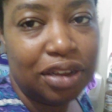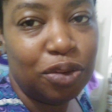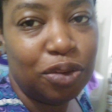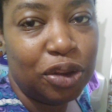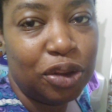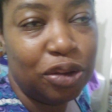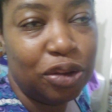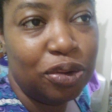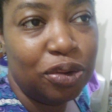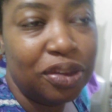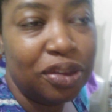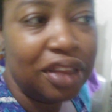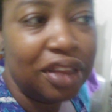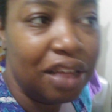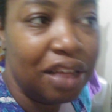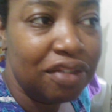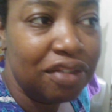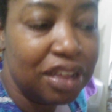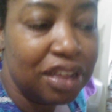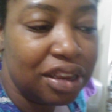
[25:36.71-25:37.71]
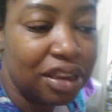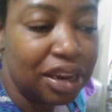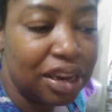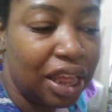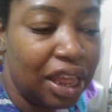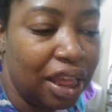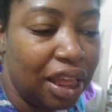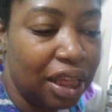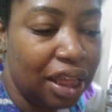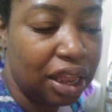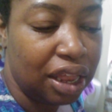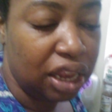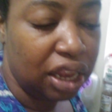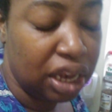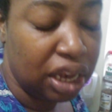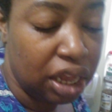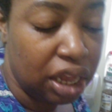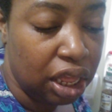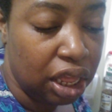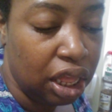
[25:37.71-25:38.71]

127 and